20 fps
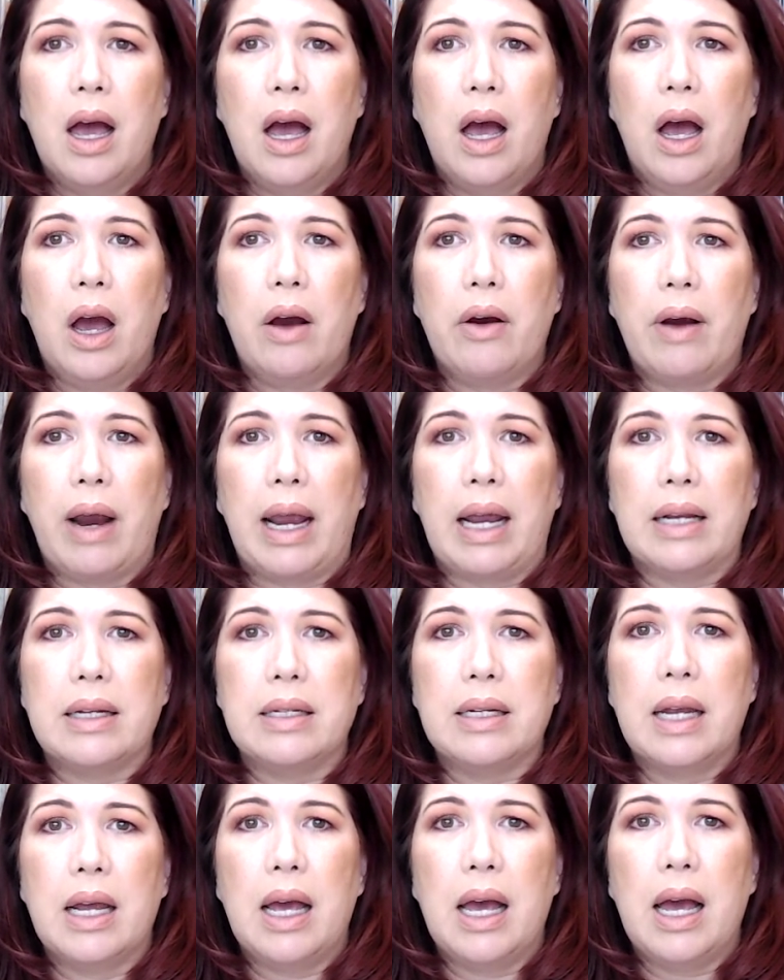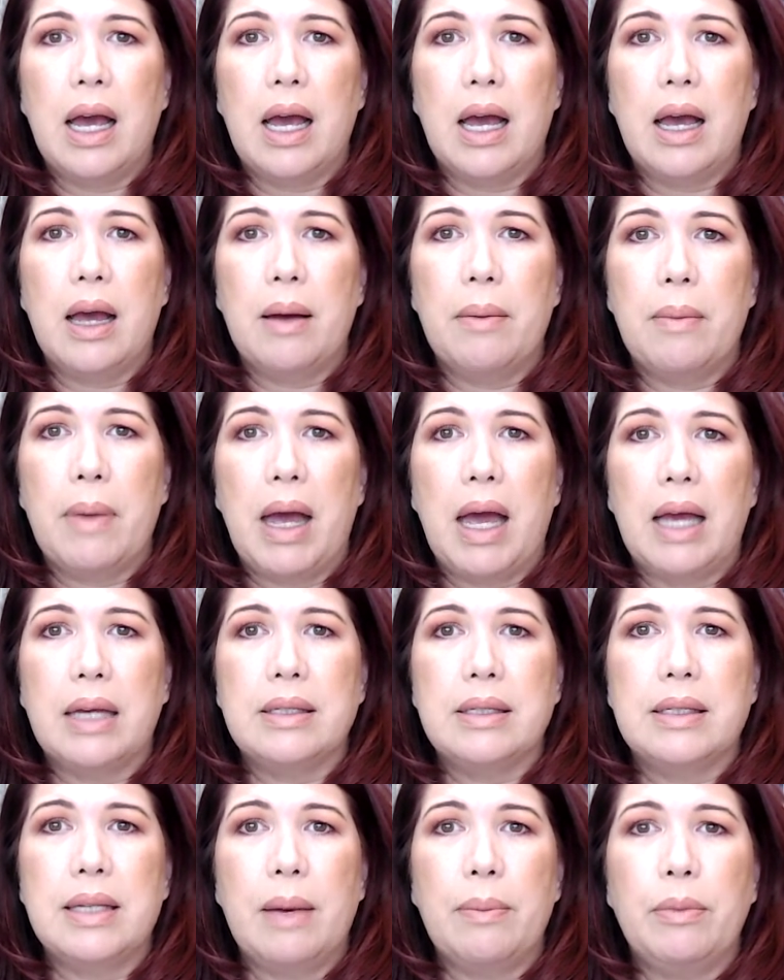All right,
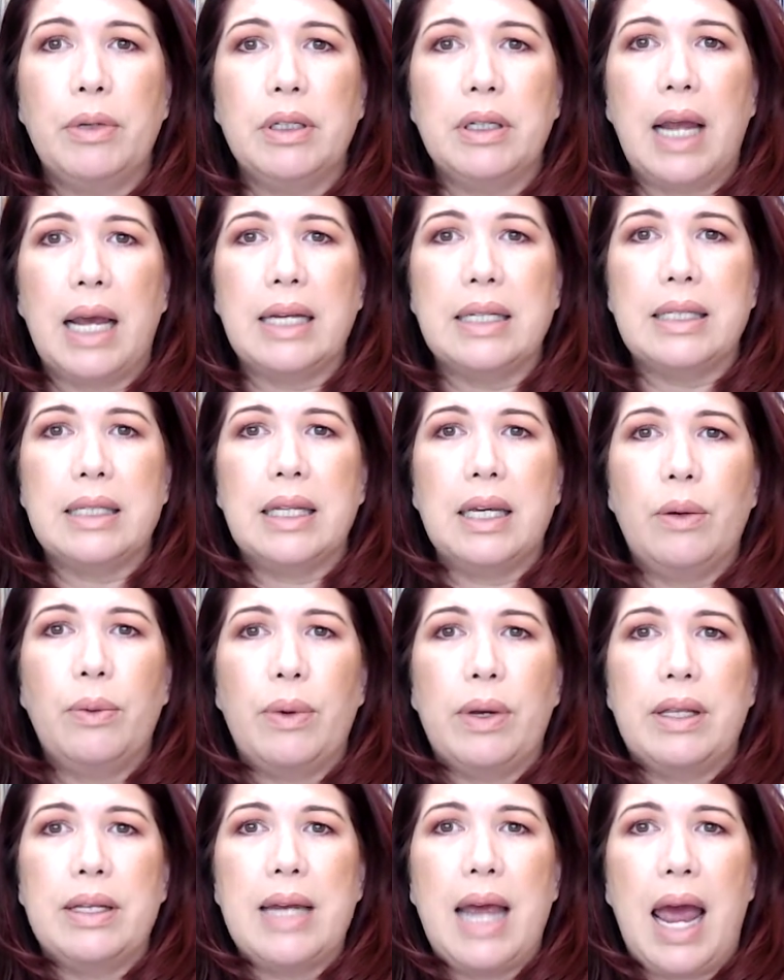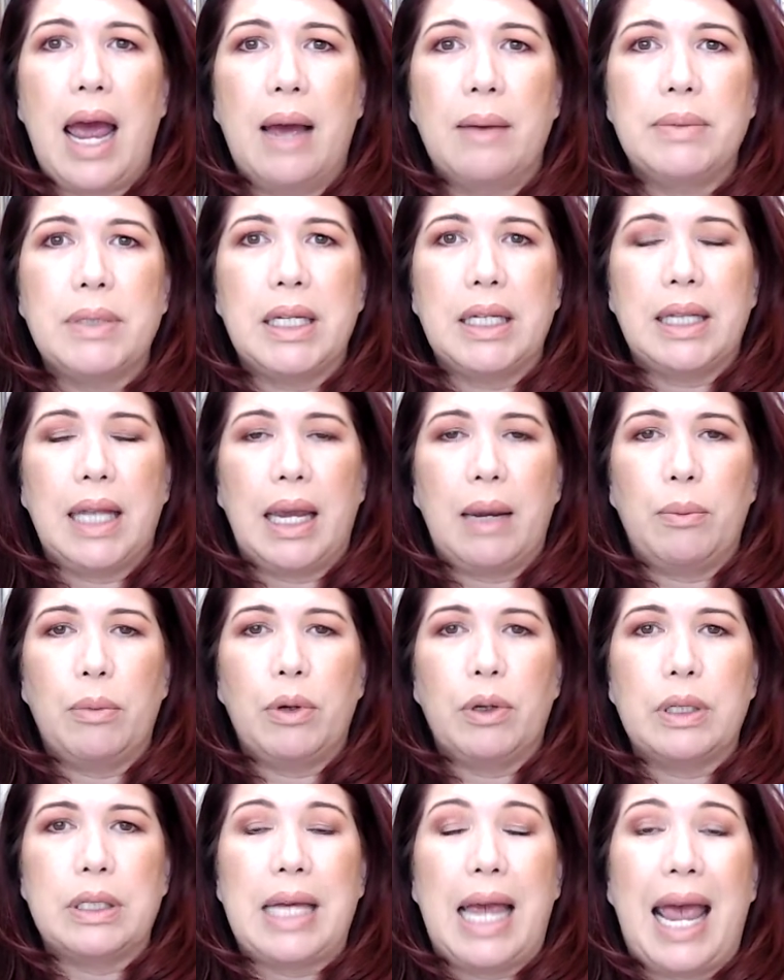assemble nicely with tabs and
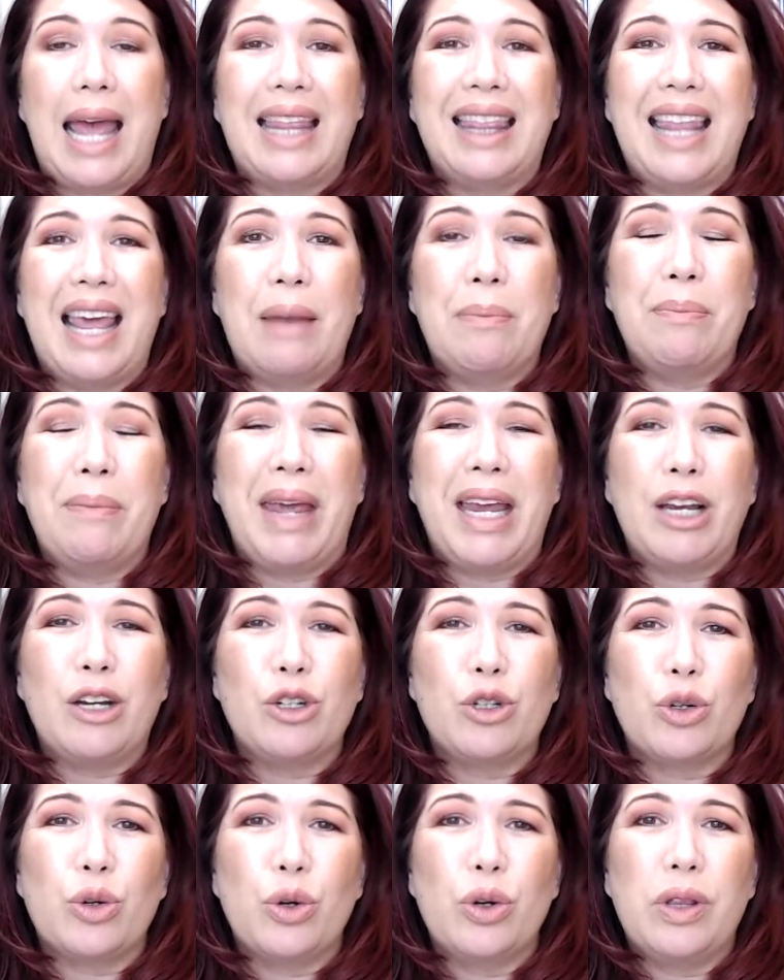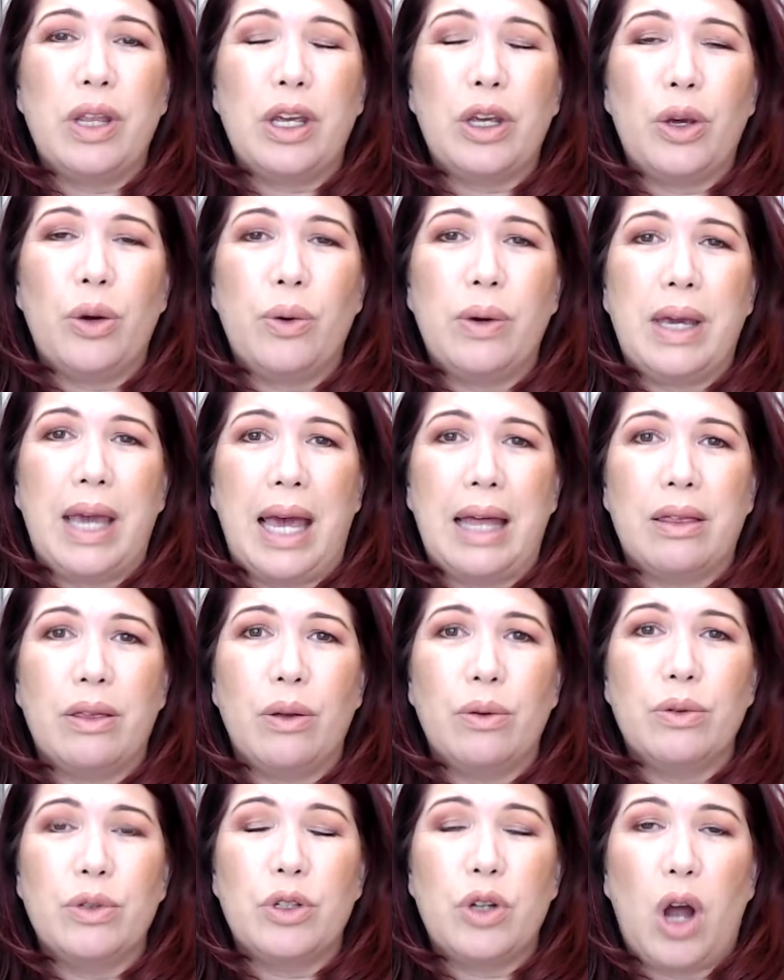labels, and then make sure that you get
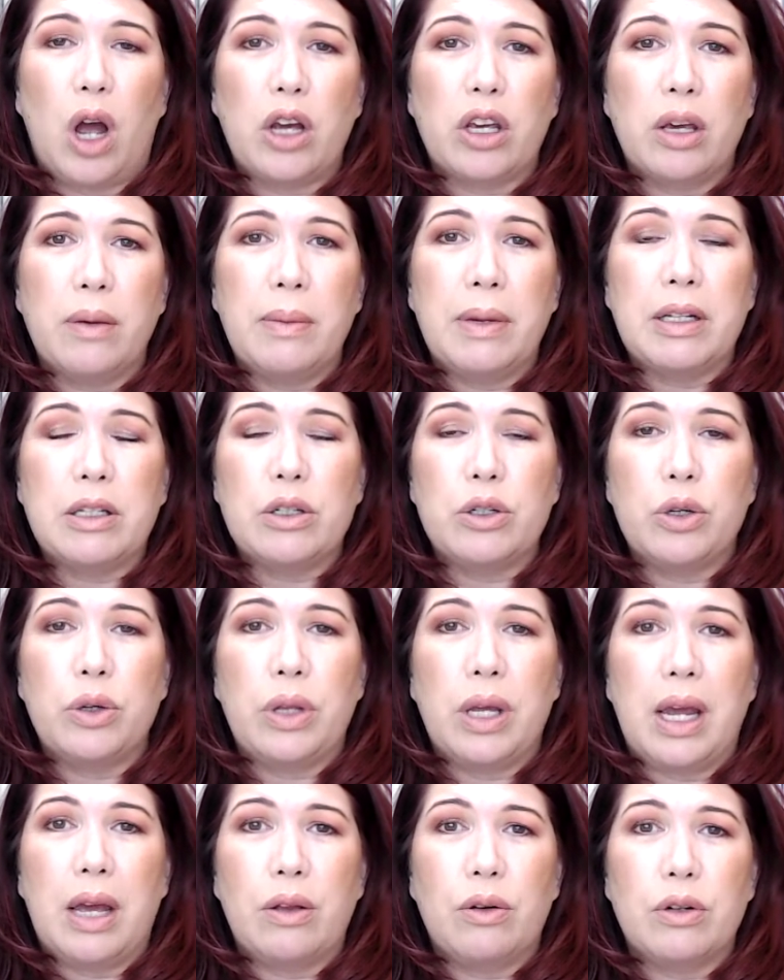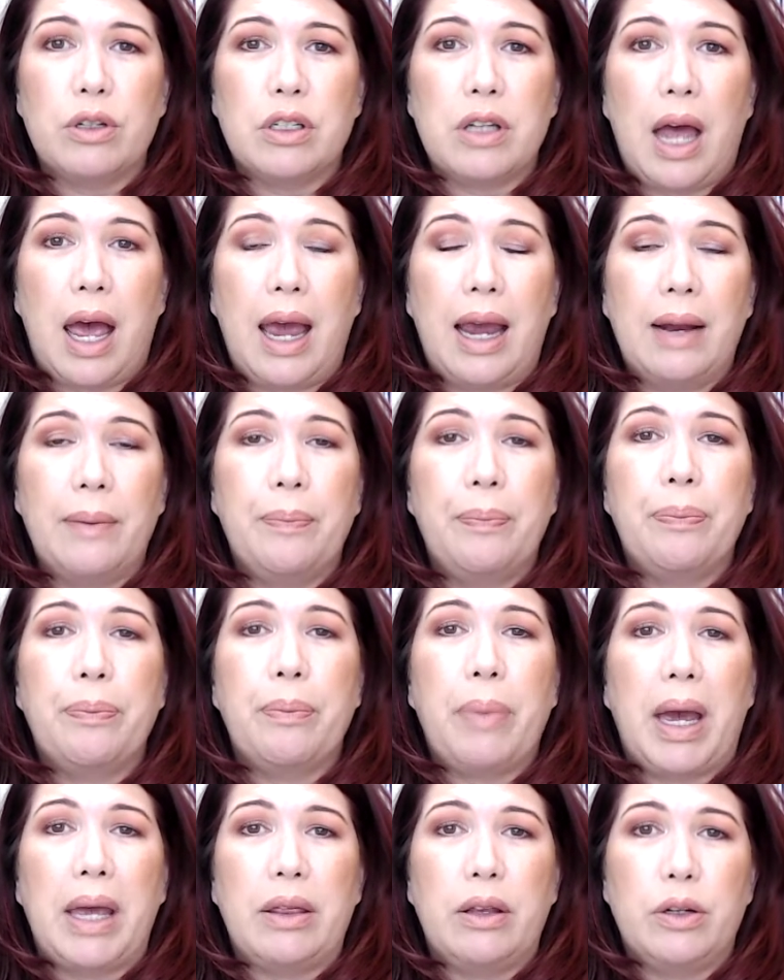those documents to the other side
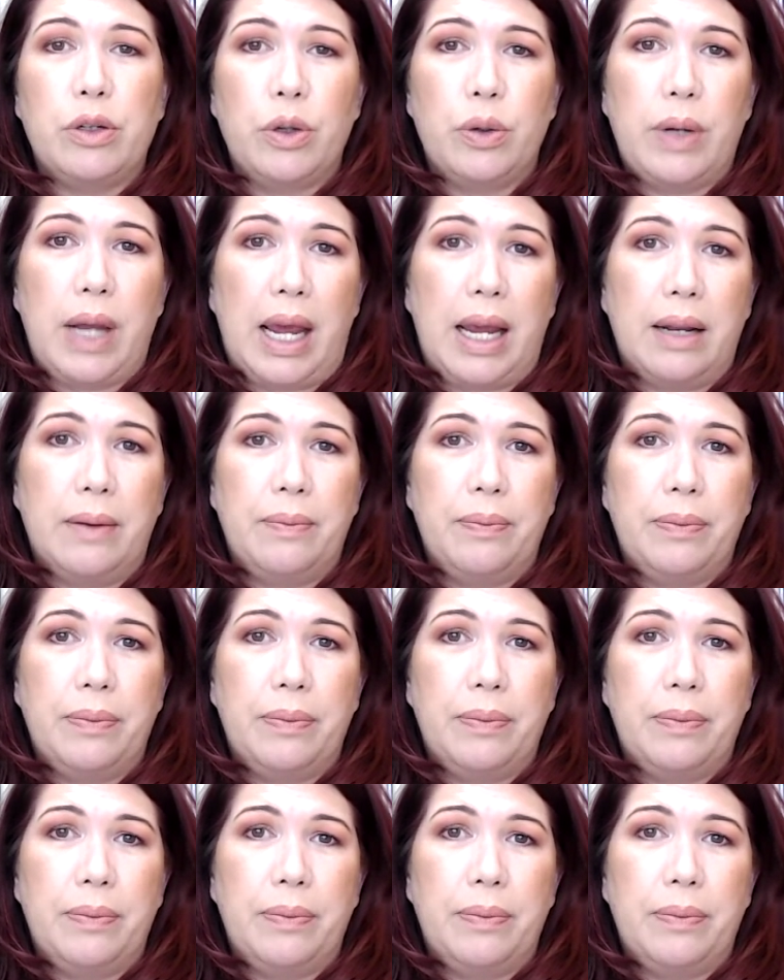by the due date.